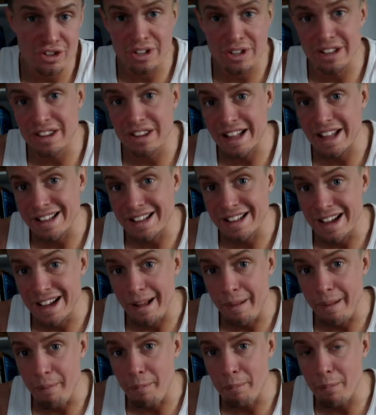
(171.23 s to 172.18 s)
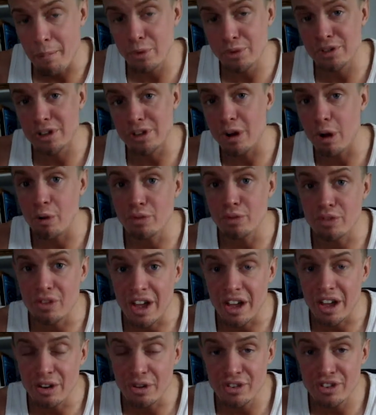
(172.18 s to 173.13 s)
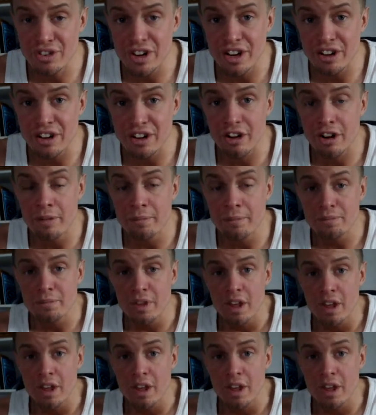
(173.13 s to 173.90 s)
That mostly goes for The Undertaker.